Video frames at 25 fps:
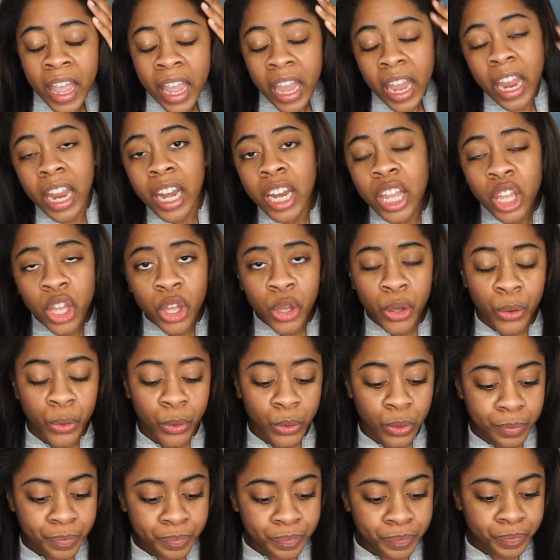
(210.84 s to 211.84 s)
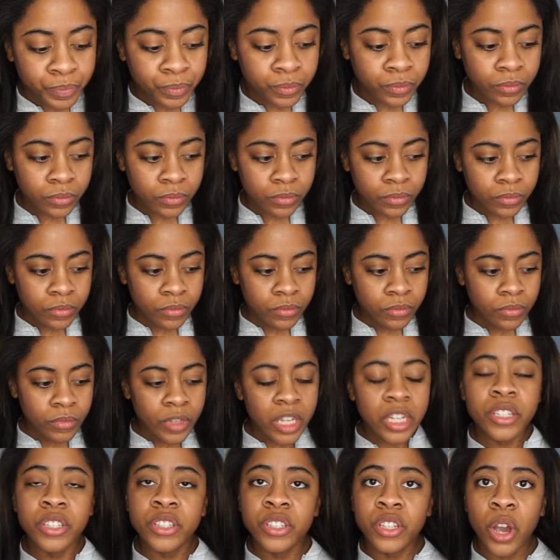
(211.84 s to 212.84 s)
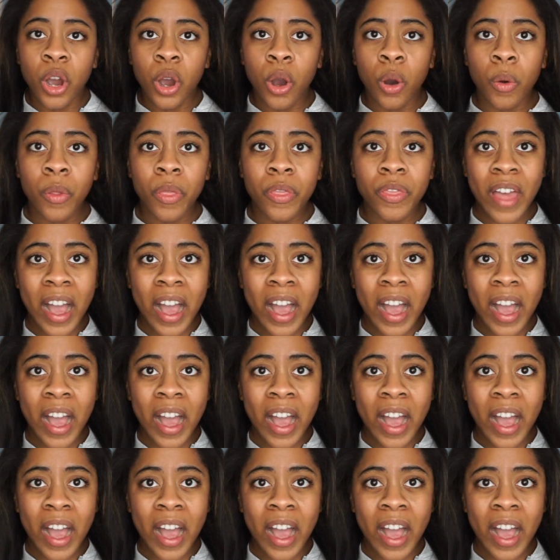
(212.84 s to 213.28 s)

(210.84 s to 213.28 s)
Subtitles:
anywho, so